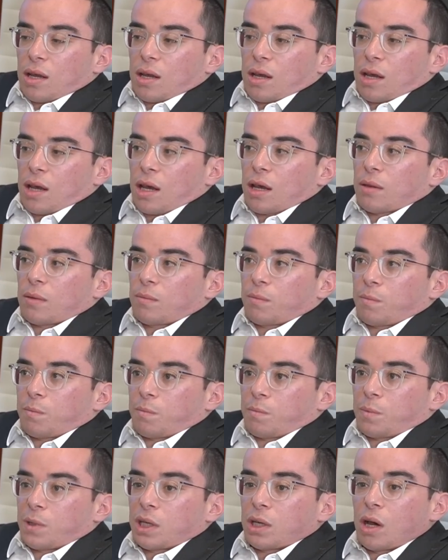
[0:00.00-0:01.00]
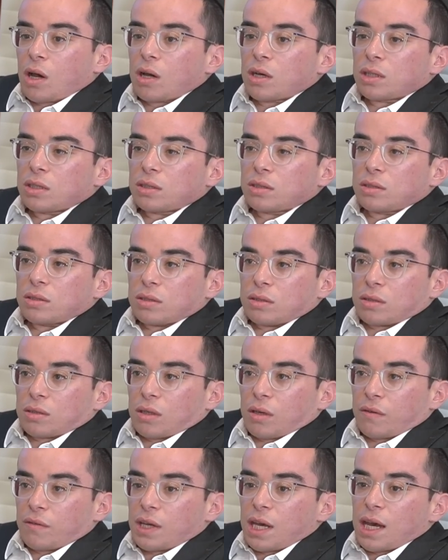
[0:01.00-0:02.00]
And because
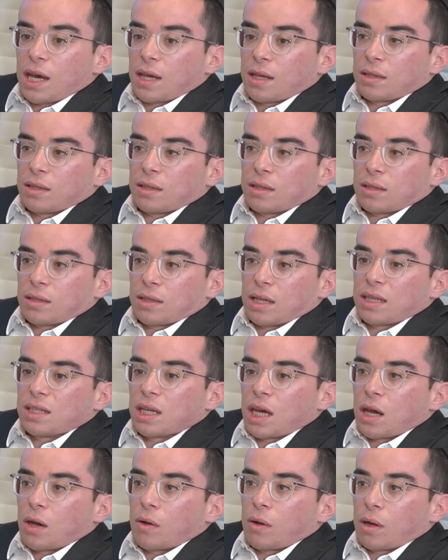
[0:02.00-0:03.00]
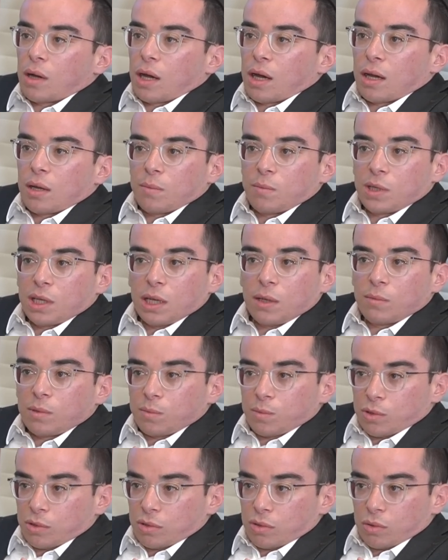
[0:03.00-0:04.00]
of that, that's how I became the
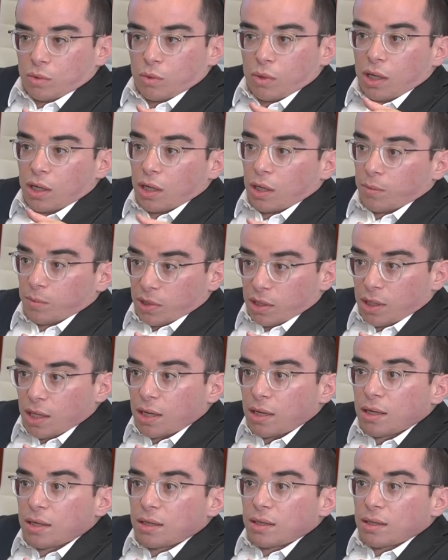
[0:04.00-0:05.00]
person who I am today.